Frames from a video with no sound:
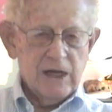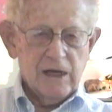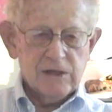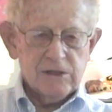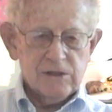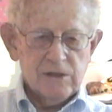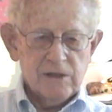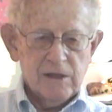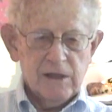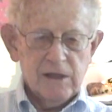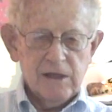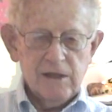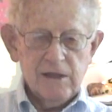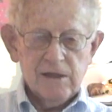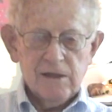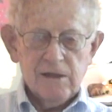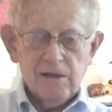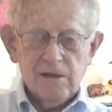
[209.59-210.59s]

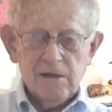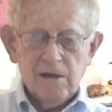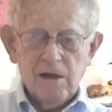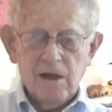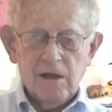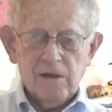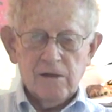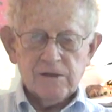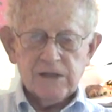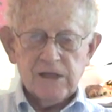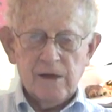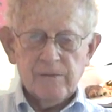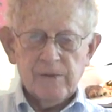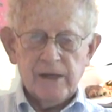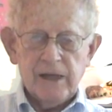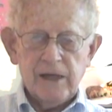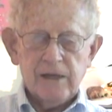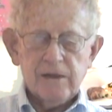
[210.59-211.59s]
actually, although some
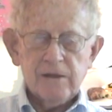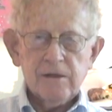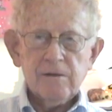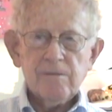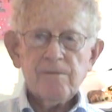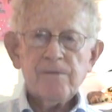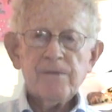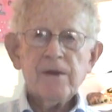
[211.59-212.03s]
later.